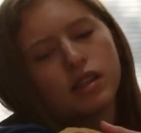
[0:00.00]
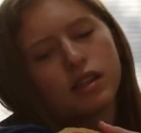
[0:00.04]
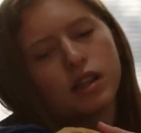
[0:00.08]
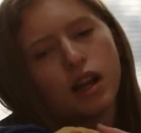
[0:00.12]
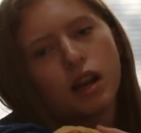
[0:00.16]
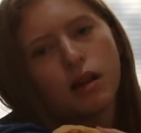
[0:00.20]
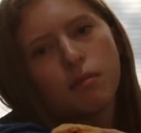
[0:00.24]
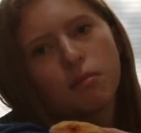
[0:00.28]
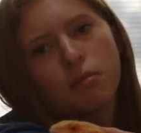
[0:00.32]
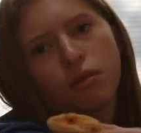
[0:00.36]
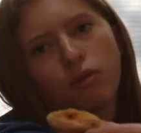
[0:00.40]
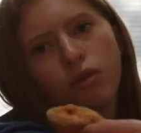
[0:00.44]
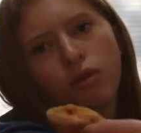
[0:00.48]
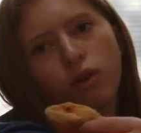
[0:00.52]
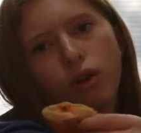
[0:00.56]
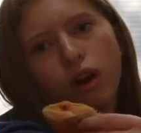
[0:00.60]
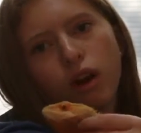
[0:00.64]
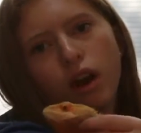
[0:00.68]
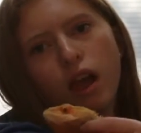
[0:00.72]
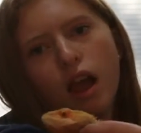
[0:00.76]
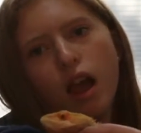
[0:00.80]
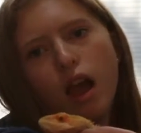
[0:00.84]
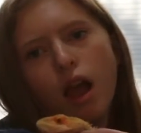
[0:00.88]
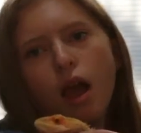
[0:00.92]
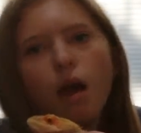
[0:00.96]
he's done it
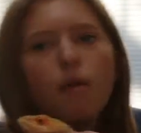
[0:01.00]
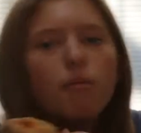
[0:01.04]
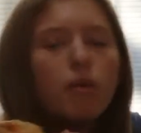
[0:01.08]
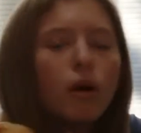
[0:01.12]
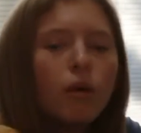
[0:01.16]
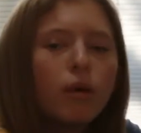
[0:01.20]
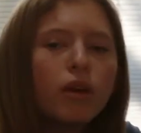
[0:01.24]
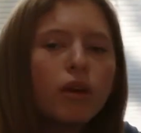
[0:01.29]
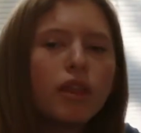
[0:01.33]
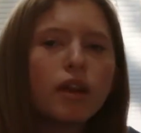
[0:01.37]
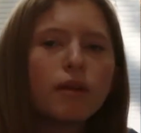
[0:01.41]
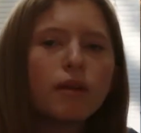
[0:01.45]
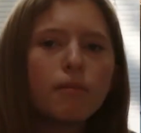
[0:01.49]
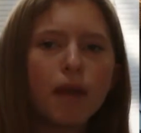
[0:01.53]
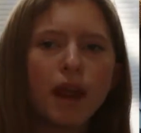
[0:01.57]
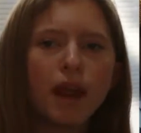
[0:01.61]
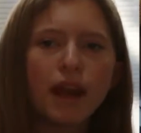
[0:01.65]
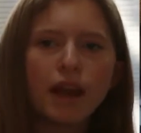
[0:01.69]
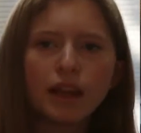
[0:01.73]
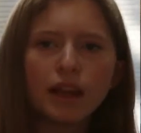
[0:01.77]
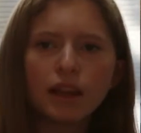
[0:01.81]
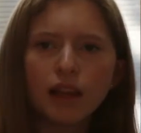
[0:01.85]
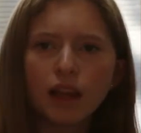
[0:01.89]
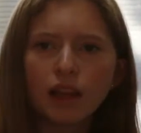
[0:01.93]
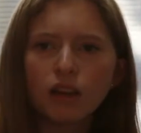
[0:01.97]
before, but when they're
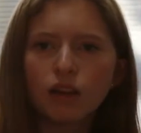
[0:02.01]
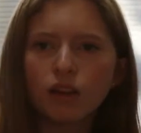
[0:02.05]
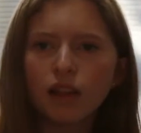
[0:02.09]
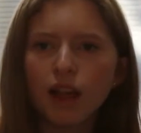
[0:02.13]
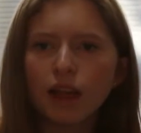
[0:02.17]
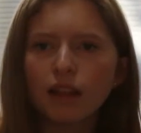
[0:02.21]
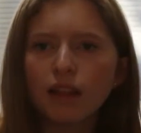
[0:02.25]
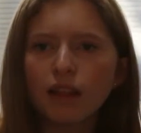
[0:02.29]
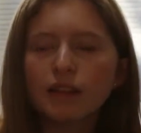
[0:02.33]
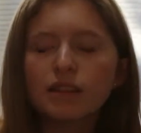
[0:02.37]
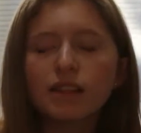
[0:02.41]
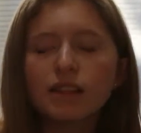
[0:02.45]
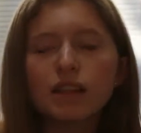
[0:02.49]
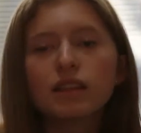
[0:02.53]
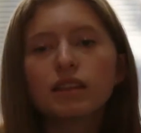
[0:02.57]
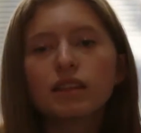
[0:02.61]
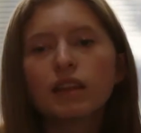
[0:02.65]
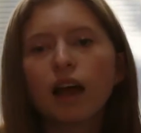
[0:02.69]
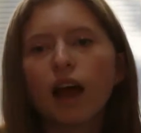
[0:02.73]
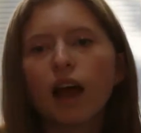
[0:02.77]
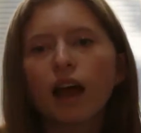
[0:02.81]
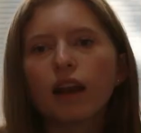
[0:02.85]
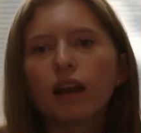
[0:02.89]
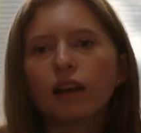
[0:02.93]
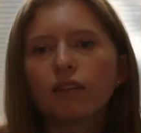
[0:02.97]
mating they do that. That's a
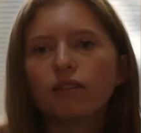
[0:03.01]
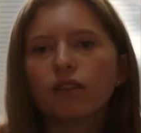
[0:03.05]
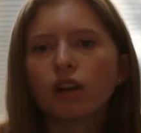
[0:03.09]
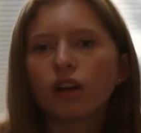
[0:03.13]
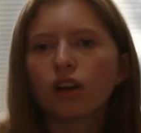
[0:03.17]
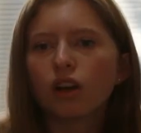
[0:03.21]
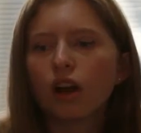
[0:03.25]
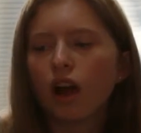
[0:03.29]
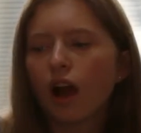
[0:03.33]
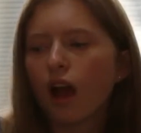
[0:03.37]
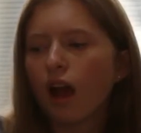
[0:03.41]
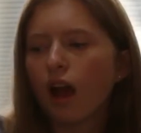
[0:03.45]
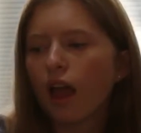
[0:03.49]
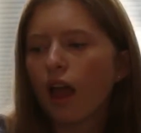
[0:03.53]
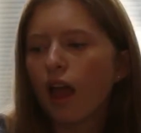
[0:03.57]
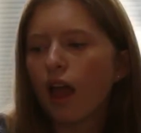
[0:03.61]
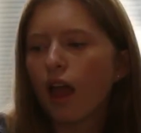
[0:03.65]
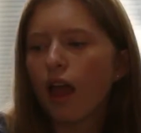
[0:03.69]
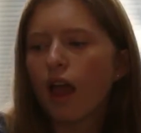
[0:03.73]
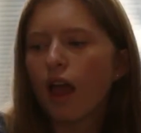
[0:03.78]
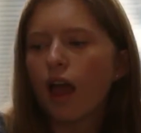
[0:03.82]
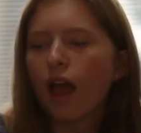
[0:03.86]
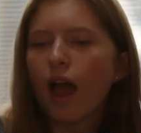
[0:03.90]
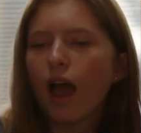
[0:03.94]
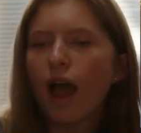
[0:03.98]
sign if they're not
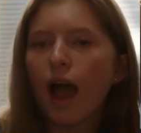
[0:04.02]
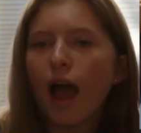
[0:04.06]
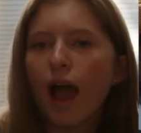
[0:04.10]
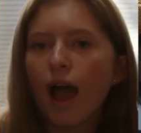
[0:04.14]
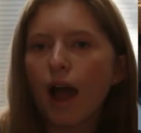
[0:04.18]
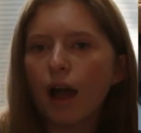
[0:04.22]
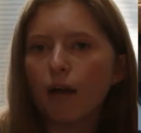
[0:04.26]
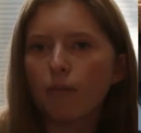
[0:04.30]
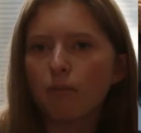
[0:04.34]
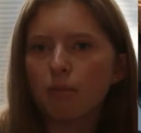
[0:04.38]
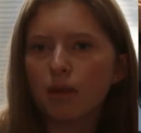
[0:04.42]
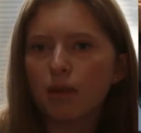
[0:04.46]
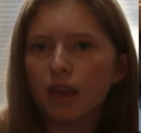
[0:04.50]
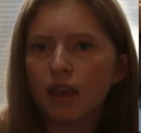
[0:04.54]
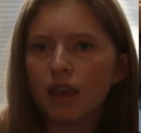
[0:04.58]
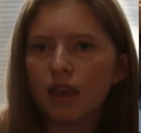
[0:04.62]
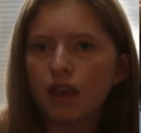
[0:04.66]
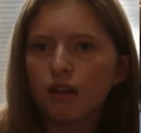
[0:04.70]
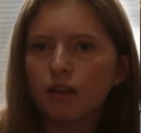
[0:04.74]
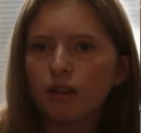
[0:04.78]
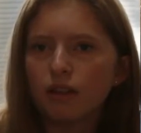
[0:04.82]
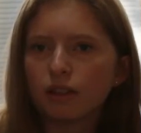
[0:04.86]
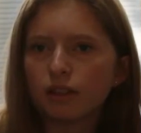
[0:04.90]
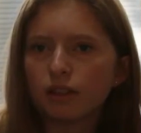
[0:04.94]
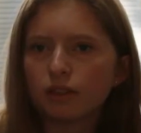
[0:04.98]

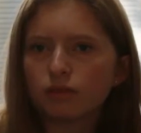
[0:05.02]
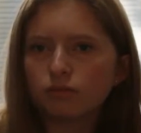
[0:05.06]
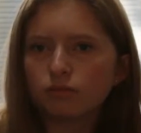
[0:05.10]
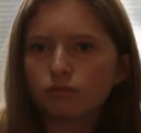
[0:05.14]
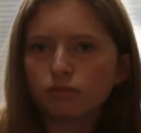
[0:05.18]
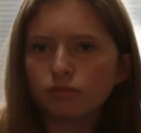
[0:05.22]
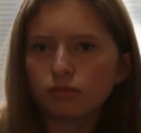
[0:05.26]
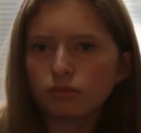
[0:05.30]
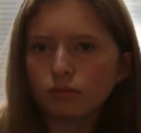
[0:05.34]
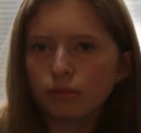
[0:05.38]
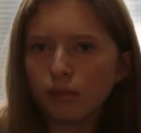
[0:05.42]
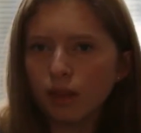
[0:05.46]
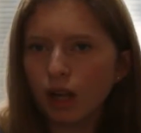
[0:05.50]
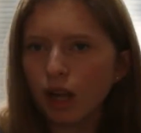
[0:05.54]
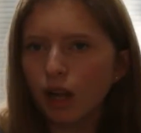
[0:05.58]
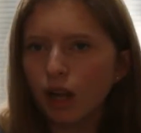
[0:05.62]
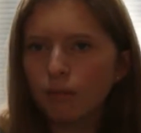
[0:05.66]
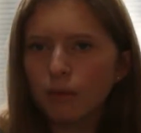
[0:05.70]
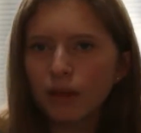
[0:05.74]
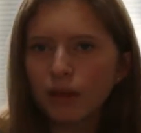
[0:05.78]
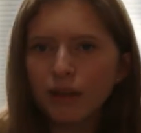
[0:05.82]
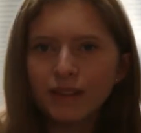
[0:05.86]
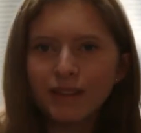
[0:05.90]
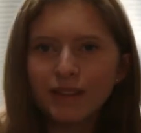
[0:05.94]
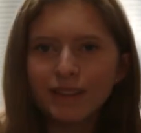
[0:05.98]
happy.
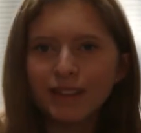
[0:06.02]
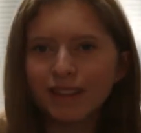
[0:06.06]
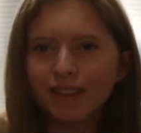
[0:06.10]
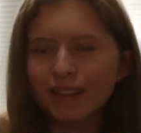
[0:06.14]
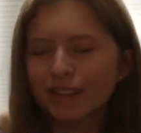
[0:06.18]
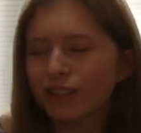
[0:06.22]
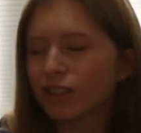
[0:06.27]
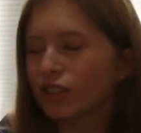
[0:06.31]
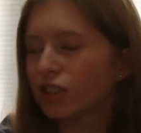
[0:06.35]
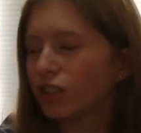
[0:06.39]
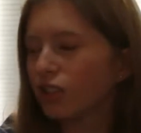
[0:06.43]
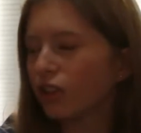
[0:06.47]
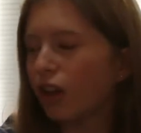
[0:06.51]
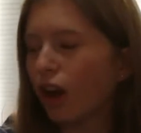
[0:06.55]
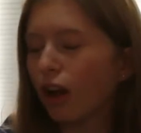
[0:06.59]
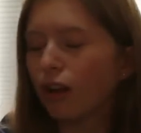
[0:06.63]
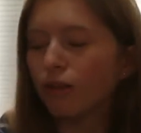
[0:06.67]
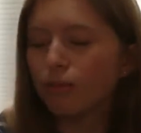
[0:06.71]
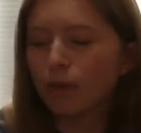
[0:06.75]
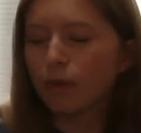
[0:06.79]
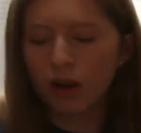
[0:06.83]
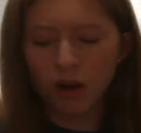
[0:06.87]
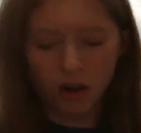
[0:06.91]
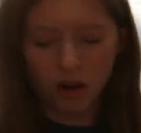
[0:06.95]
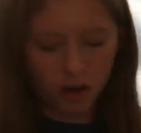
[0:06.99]
He's gonna just crawl
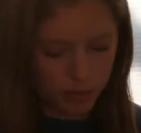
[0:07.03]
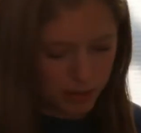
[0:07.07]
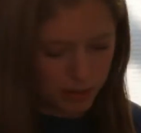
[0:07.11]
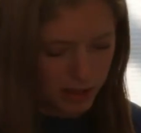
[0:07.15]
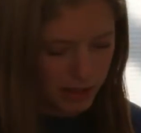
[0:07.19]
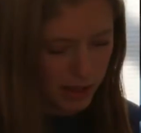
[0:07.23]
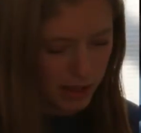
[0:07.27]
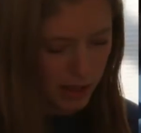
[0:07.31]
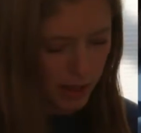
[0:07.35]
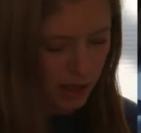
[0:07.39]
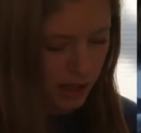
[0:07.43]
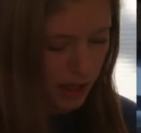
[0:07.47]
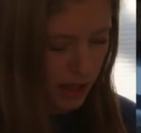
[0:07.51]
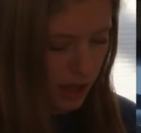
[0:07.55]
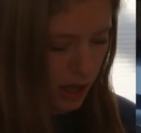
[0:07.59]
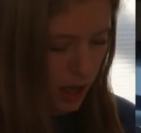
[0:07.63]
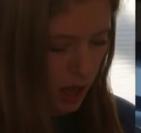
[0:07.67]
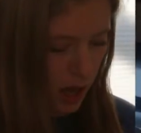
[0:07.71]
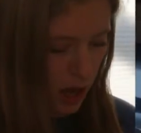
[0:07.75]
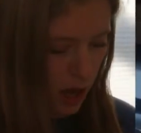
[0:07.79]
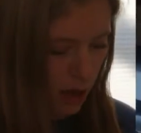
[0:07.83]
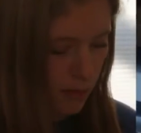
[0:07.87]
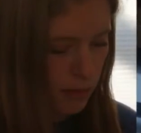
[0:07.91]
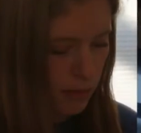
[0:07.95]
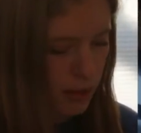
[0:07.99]
up my arm, isn't he?